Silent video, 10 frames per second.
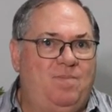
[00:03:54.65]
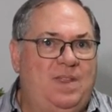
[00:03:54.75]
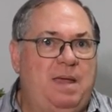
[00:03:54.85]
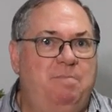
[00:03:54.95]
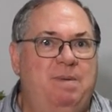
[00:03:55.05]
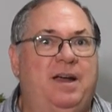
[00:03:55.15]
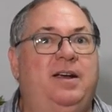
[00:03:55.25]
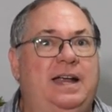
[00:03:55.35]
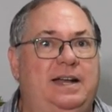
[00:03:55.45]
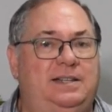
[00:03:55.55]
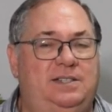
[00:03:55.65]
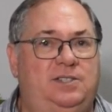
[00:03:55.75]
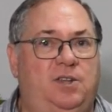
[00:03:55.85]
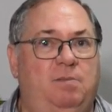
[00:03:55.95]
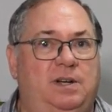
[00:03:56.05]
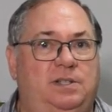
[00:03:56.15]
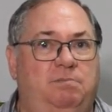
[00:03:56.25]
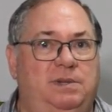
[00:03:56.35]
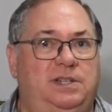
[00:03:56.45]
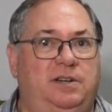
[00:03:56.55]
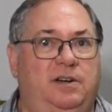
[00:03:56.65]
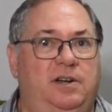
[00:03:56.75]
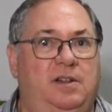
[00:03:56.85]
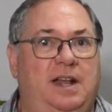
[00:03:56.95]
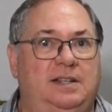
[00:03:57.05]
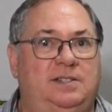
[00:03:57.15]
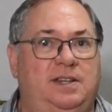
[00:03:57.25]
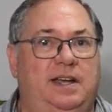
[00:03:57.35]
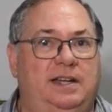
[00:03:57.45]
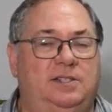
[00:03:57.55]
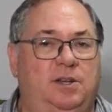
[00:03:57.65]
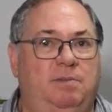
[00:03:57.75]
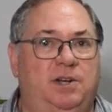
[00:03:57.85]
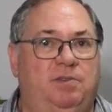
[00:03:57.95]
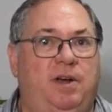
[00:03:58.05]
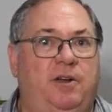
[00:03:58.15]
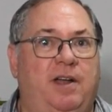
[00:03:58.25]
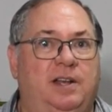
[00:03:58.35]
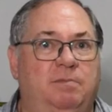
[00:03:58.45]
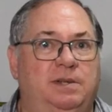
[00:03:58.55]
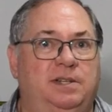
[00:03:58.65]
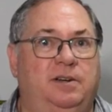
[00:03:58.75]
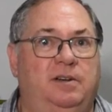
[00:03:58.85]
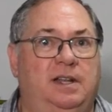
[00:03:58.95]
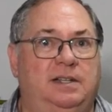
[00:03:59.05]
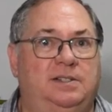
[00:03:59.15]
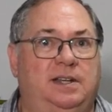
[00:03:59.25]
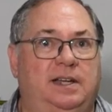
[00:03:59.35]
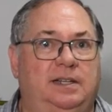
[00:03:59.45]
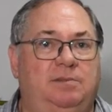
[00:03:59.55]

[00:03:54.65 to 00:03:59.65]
they buried so much material on site, so much radioactive material on site.